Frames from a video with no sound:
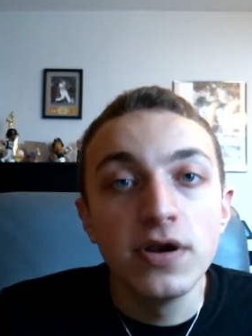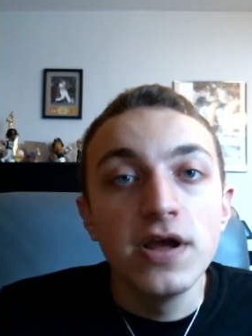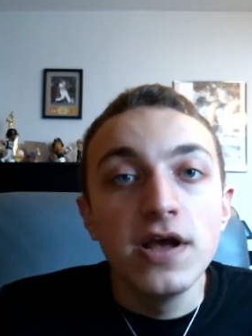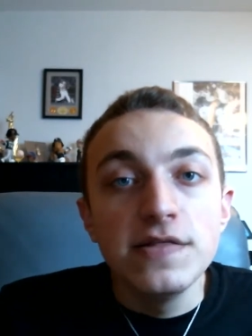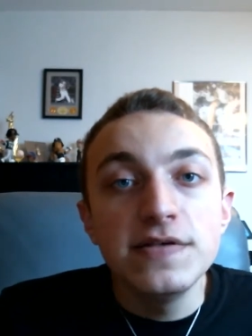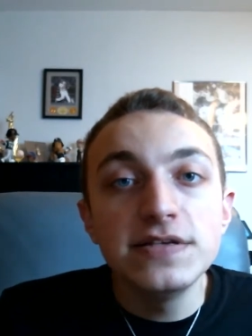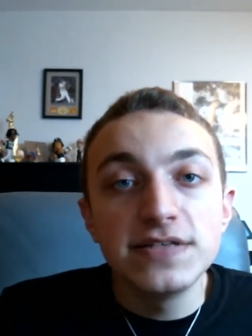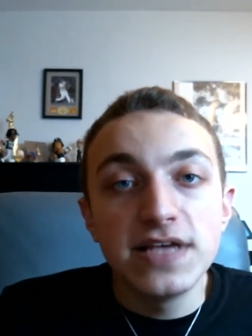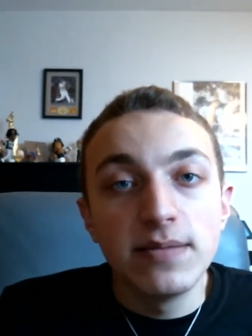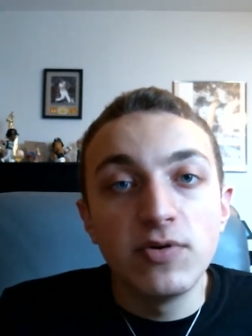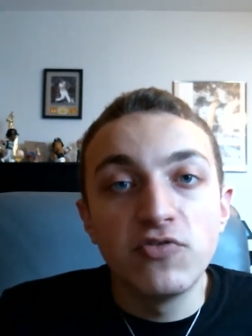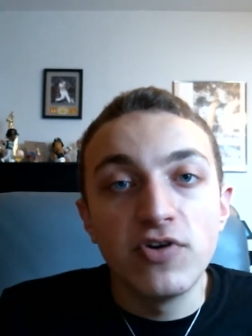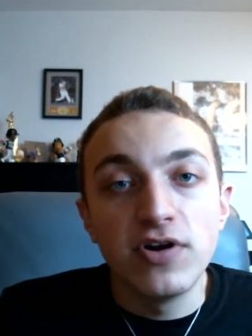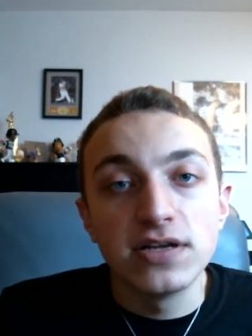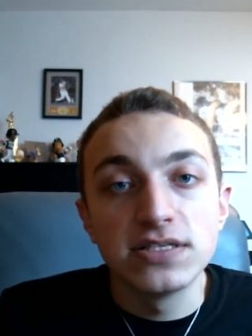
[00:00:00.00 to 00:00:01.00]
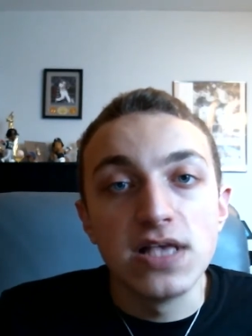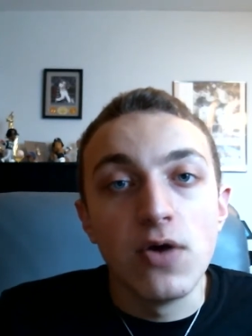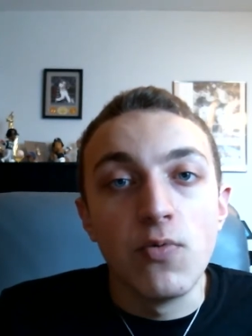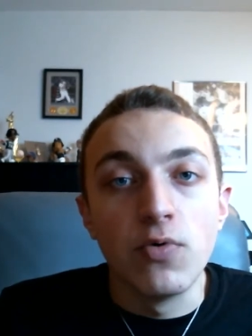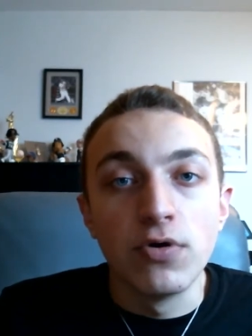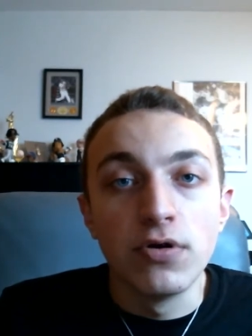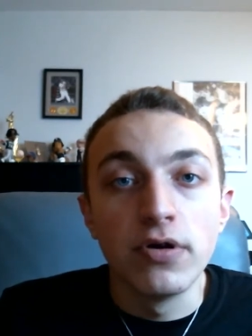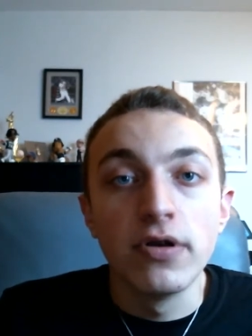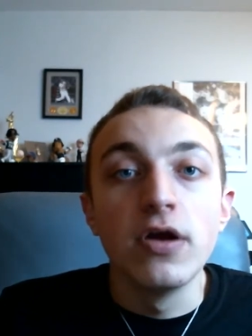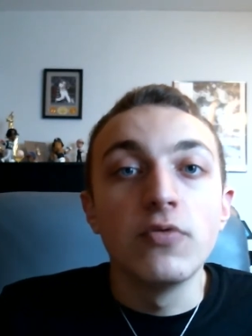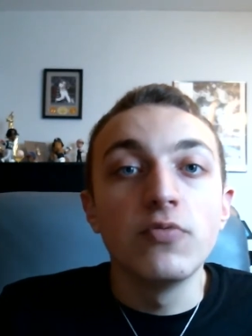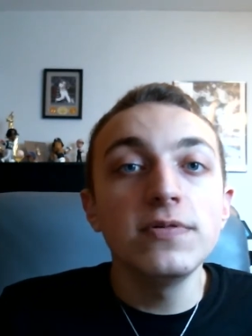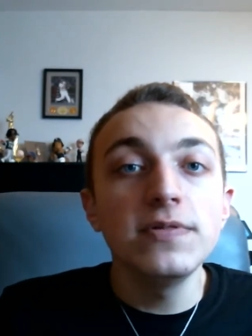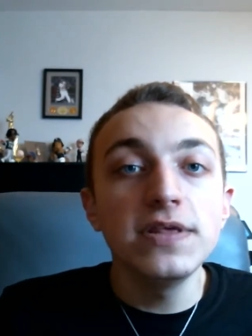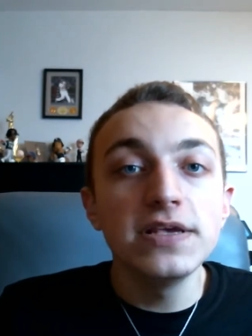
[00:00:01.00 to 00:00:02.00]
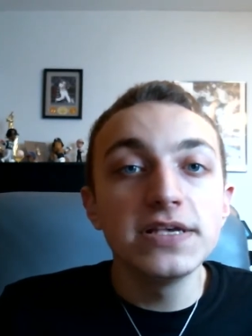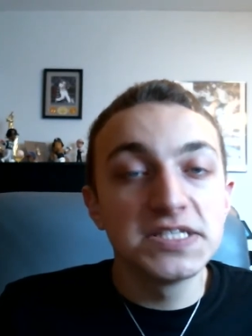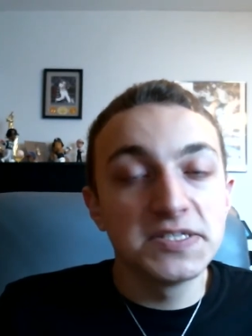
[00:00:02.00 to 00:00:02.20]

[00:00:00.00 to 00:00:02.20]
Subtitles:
these animatronics that were released